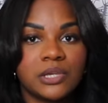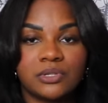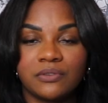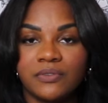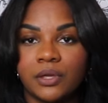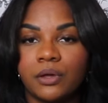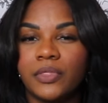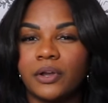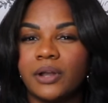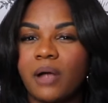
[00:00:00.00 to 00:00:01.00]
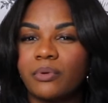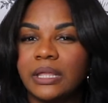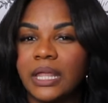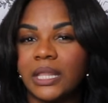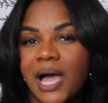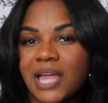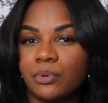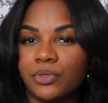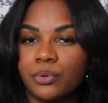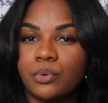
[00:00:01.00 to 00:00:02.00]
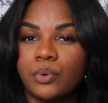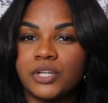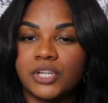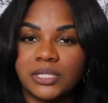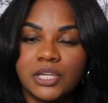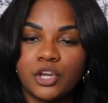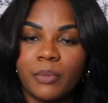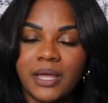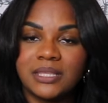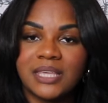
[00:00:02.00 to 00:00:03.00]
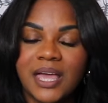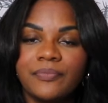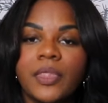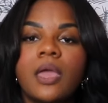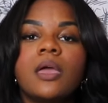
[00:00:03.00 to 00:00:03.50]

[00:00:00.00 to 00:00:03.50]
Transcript: to feel and they're not really aligned with you adjusting your mindset,